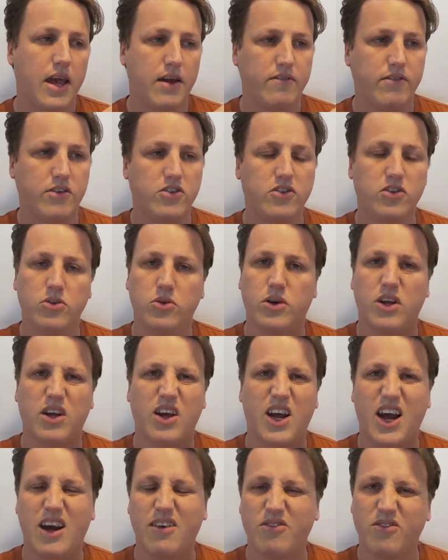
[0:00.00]
have a
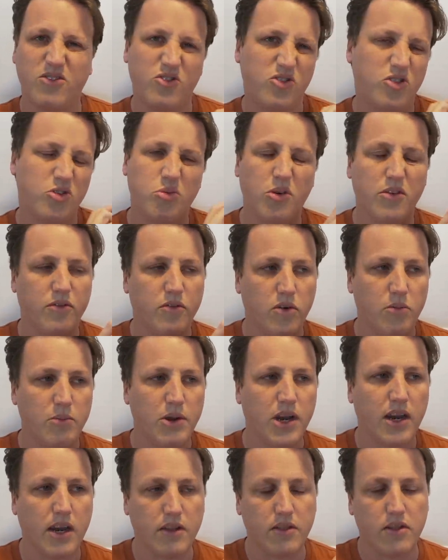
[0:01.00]
2.4
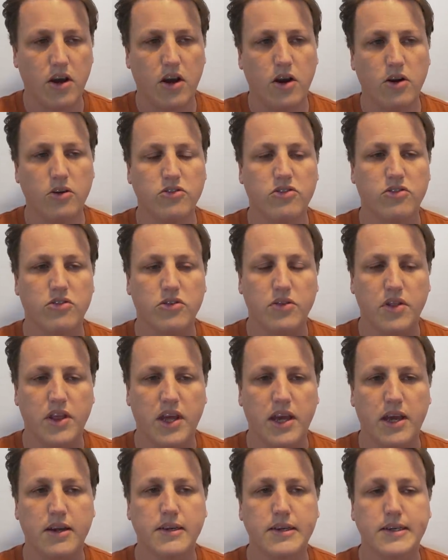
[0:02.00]
meter length of hose through
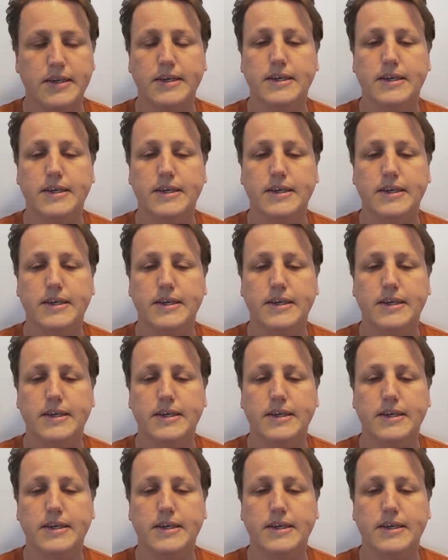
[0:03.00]
there,